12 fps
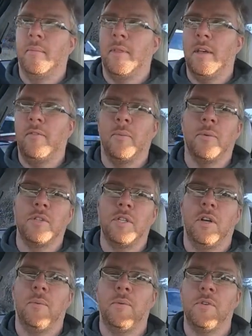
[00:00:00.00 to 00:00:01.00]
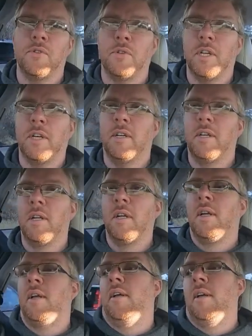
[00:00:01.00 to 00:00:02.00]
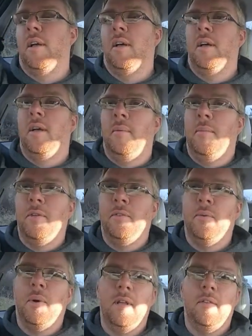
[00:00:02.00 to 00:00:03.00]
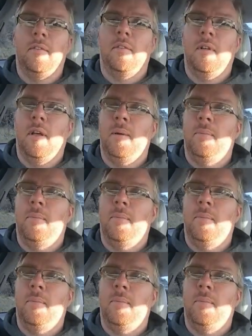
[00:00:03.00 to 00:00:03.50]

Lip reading: Thank you for watching, hope you enjoyed it. As always,